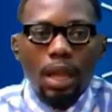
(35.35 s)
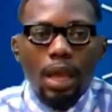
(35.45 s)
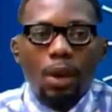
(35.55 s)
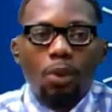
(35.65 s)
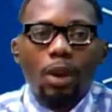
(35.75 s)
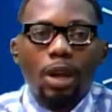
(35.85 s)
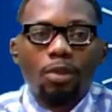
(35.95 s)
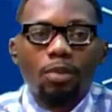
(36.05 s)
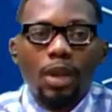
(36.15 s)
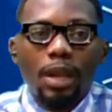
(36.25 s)
While
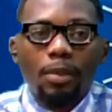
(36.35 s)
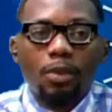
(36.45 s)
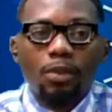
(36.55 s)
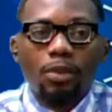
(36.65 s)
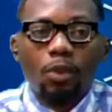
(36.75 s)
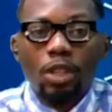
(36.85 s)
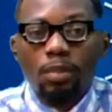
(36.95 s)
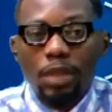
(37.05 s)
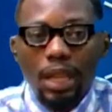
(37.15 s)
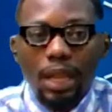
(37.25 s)
what
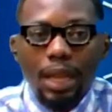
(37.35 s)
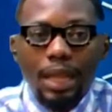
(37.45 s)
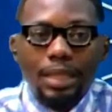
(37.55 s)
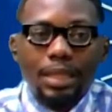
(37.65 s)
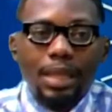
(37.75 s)
began as